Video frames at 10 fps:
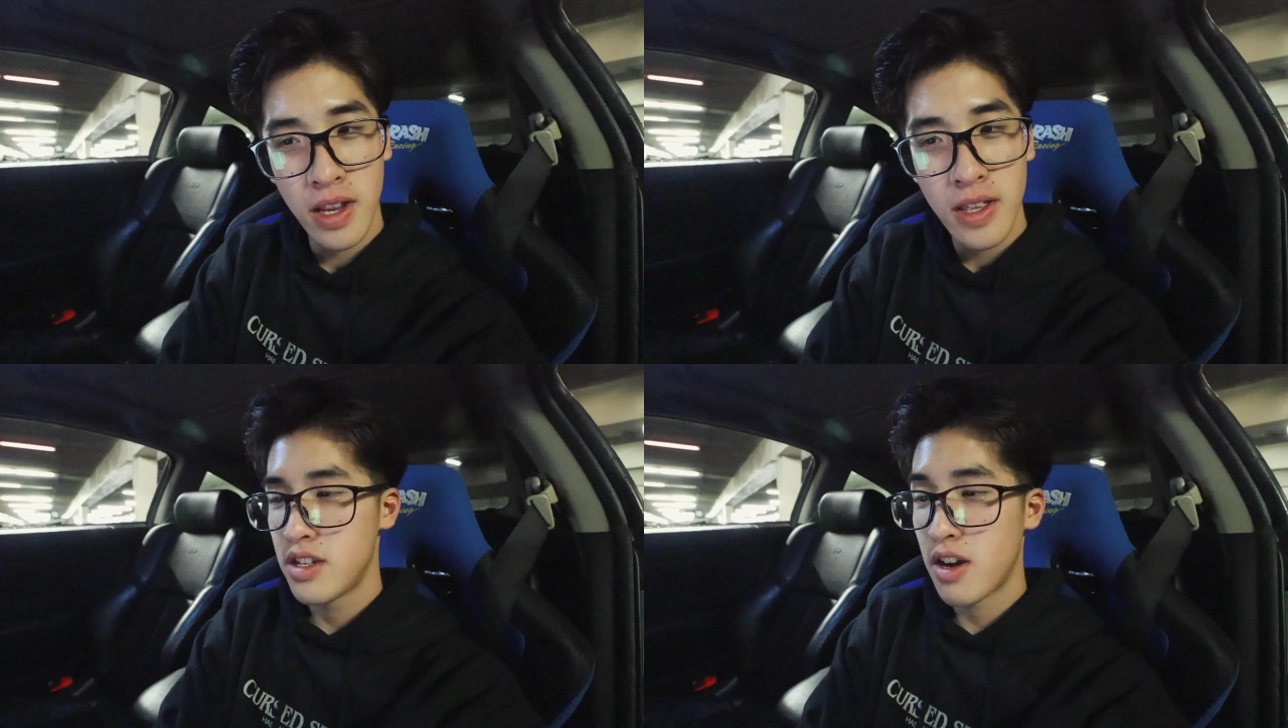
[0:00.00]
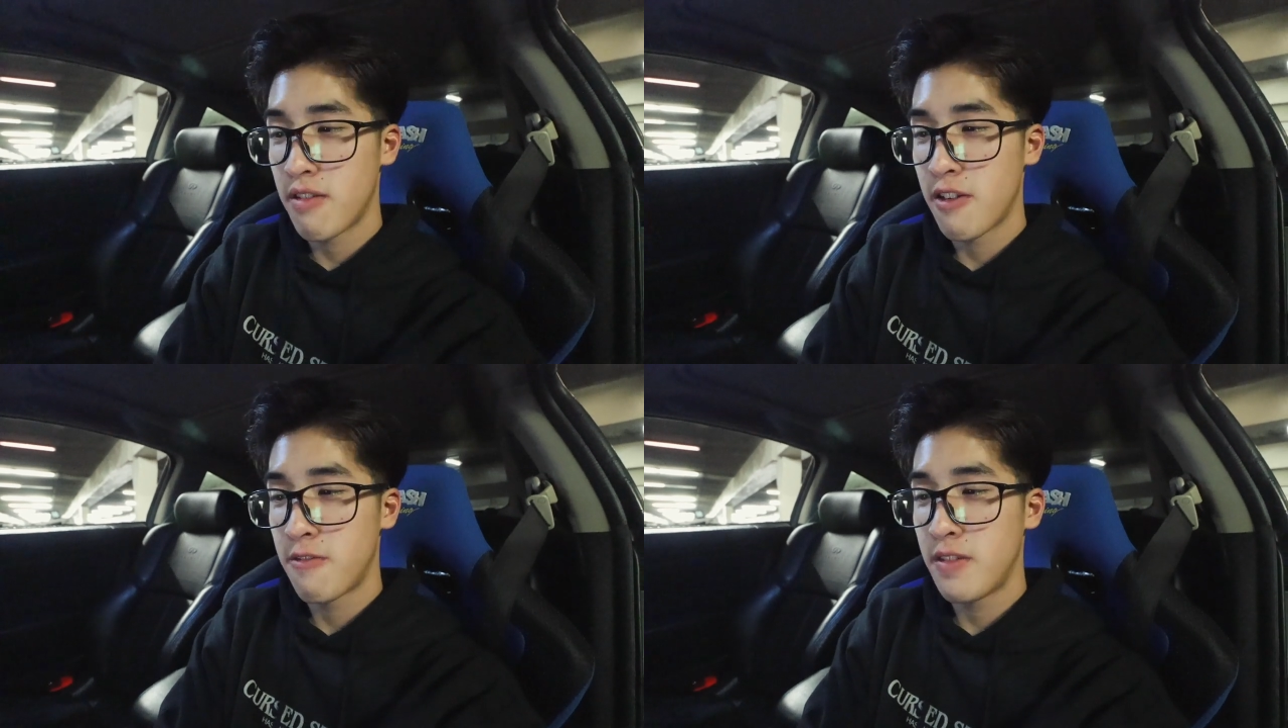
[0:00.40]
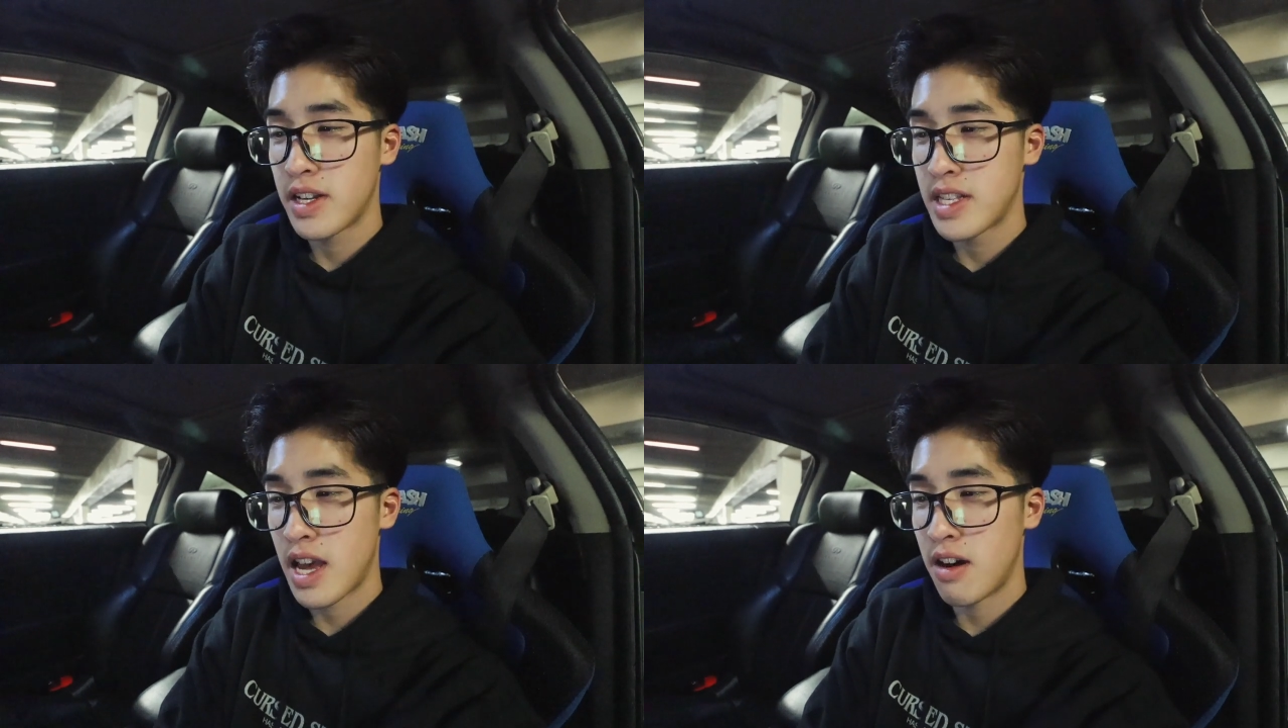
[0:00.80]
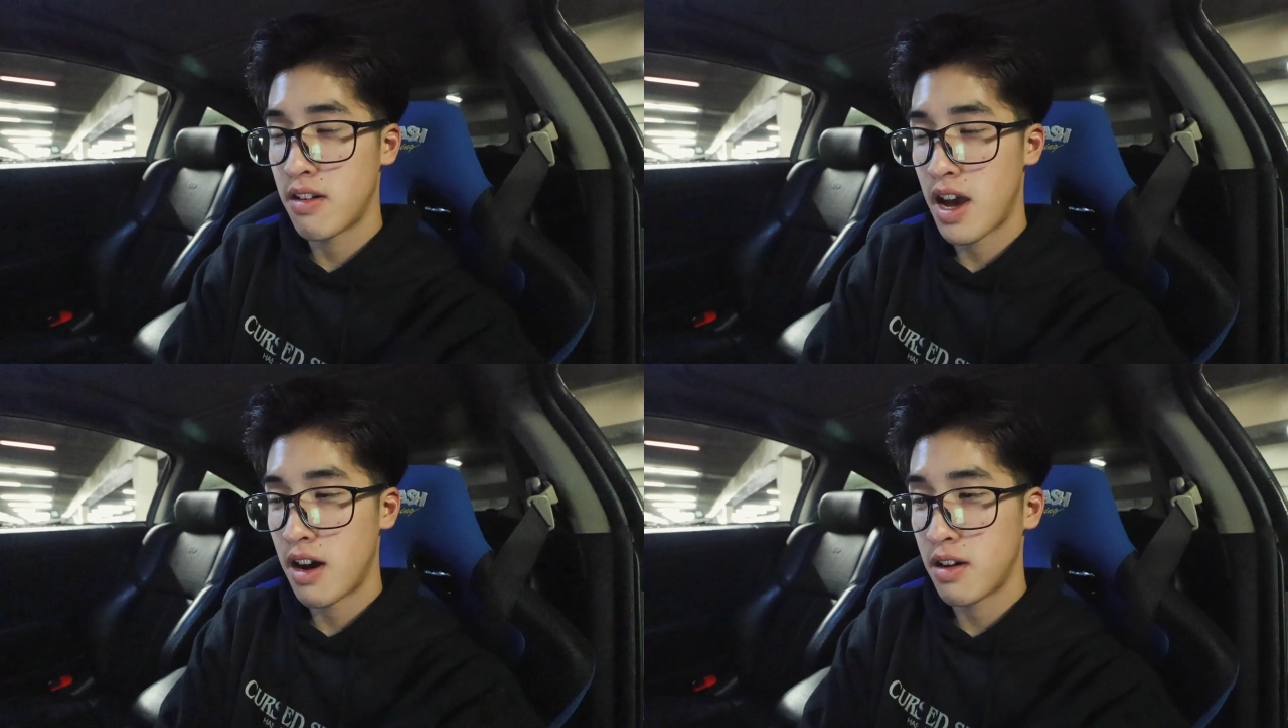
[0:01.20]
Did you ever fix
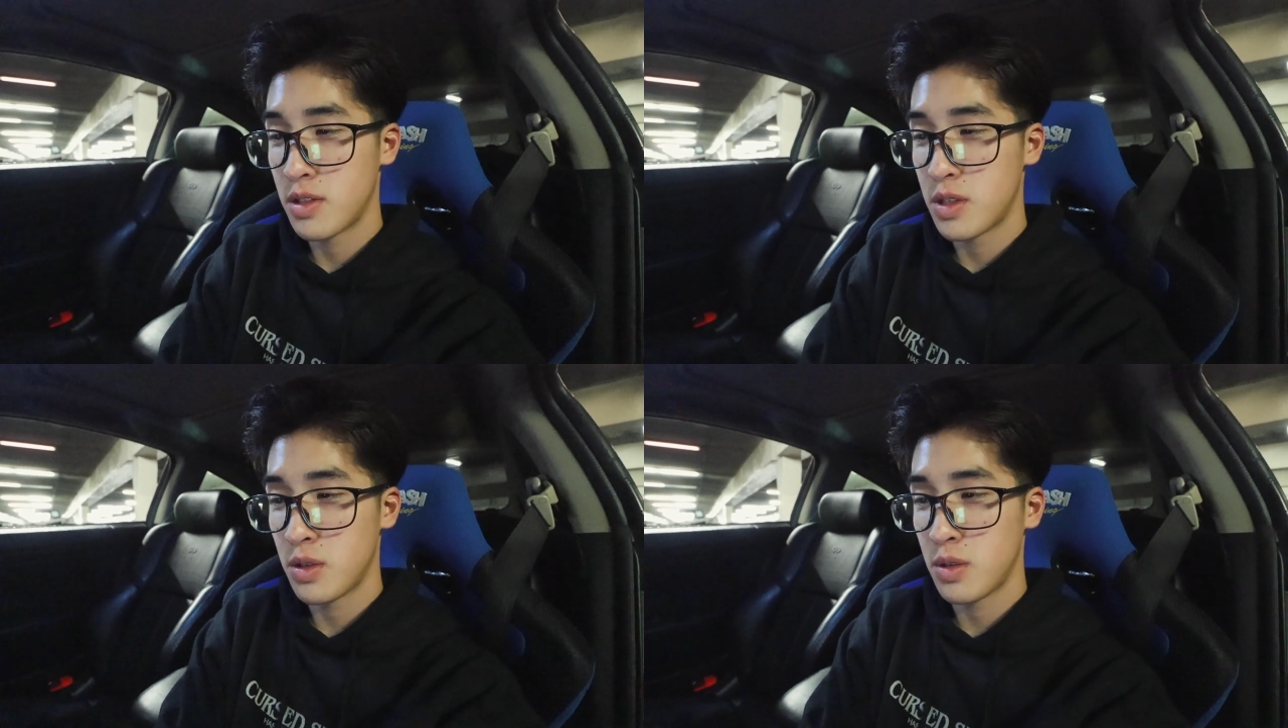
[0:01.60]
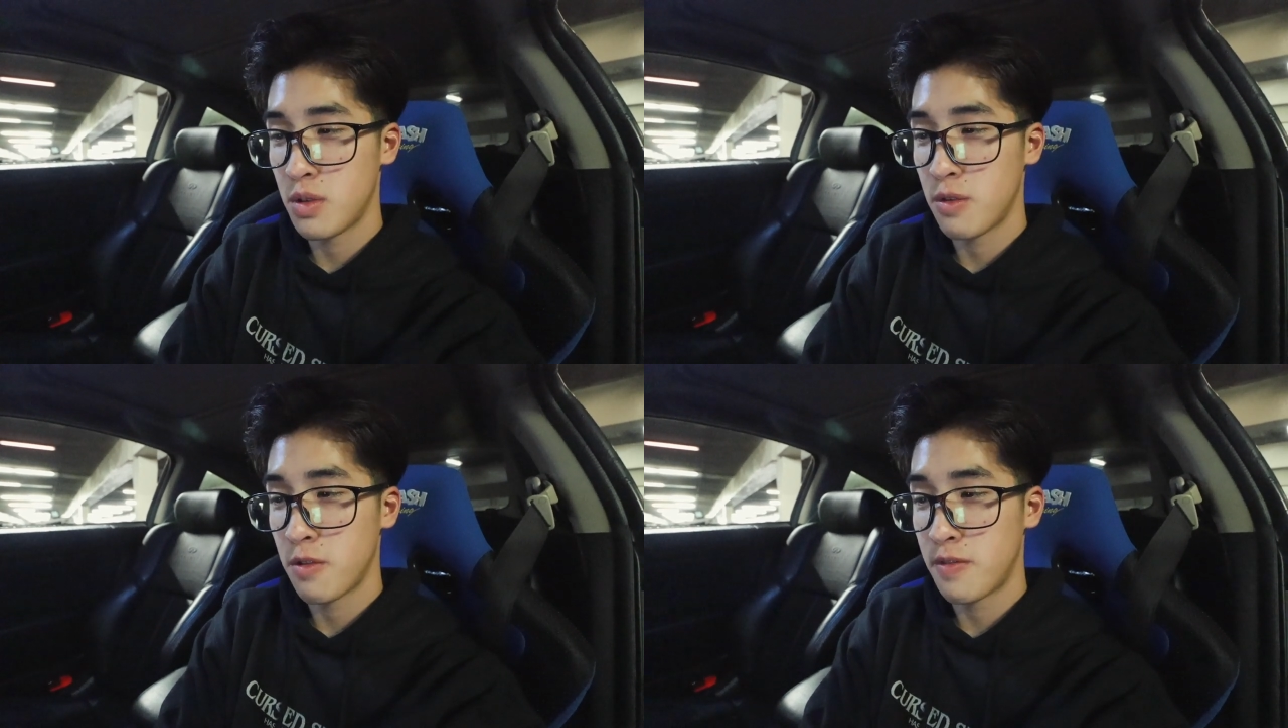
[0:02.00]
out how to